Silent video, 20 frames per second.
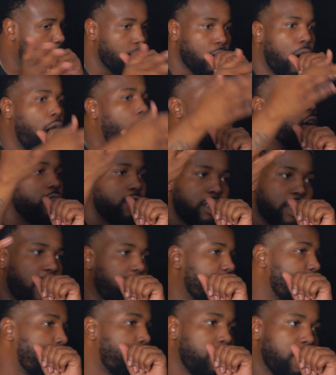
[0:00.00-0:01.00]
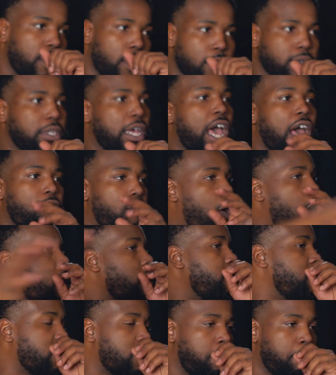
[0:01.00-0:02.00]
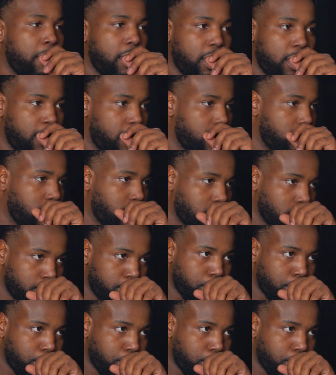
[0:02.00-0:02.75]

all the Dave Chappelle's. I have all these comedians